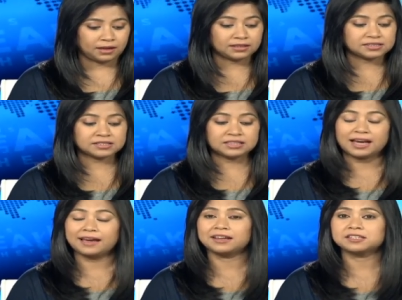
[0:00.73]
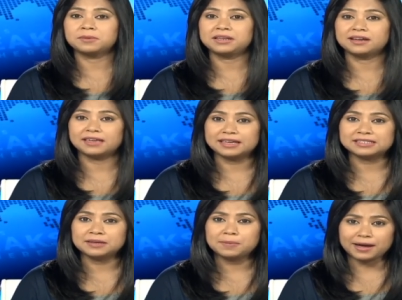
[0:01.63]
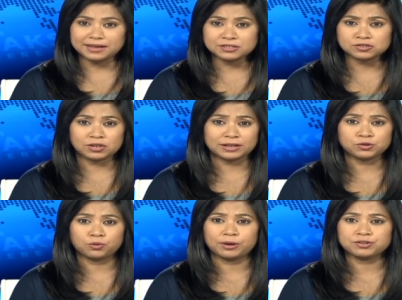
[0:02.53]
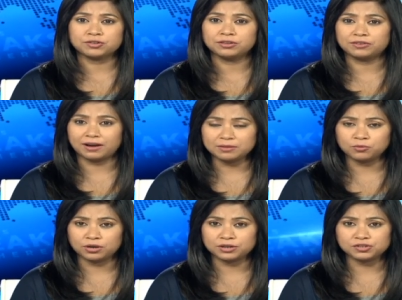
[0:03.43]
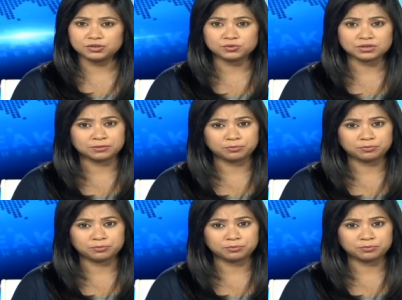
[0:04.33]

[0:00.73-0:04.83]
And this is in the I N X Media case. C B I is set to question Indrani Mukerjee, who's an